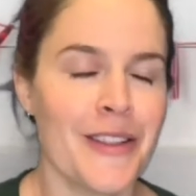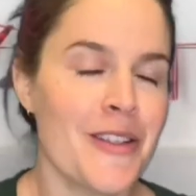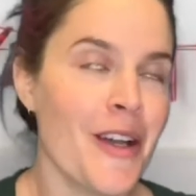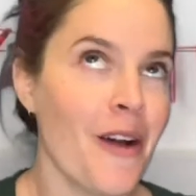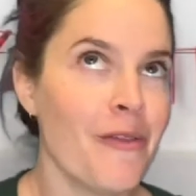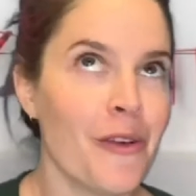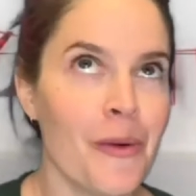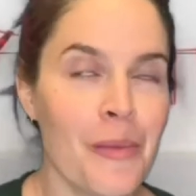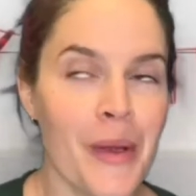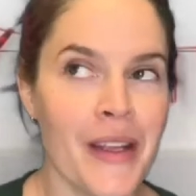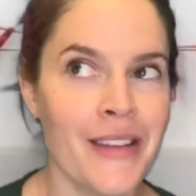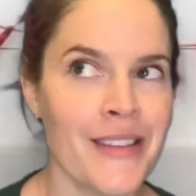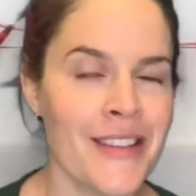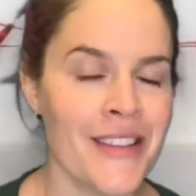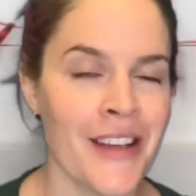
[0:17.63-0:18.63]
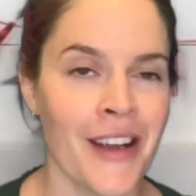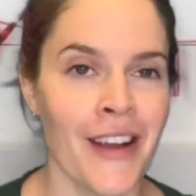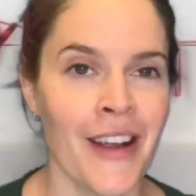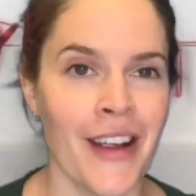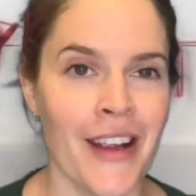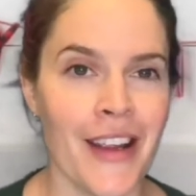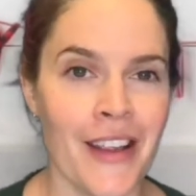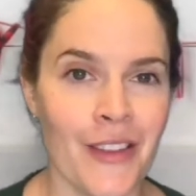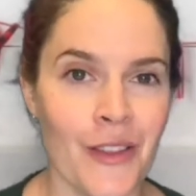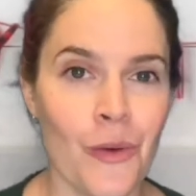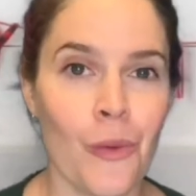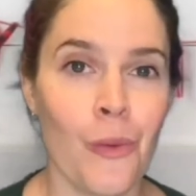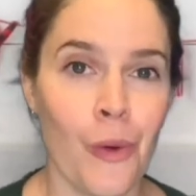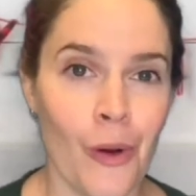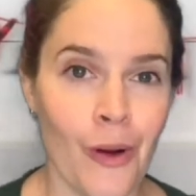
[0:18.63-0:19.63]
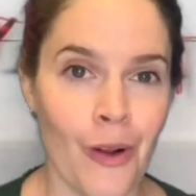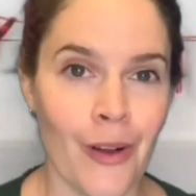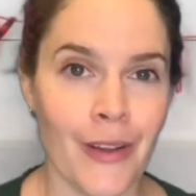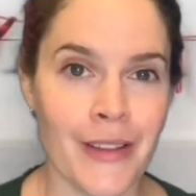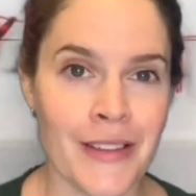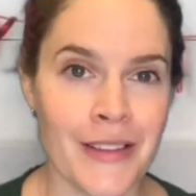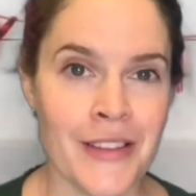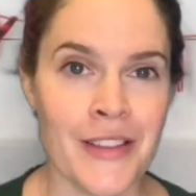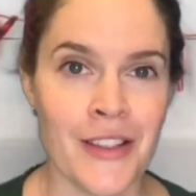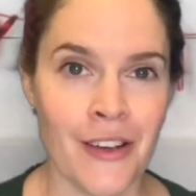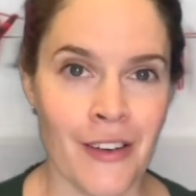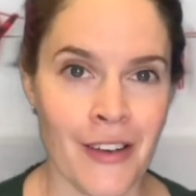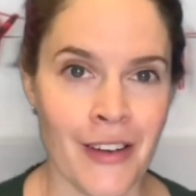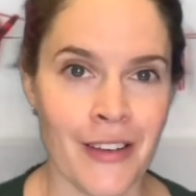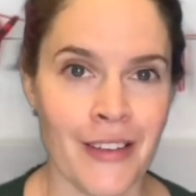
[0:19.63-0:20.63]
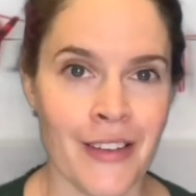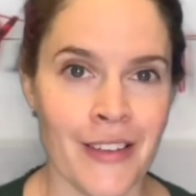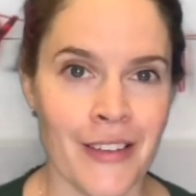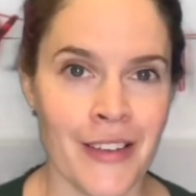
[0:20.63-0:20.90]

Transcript: government in the world during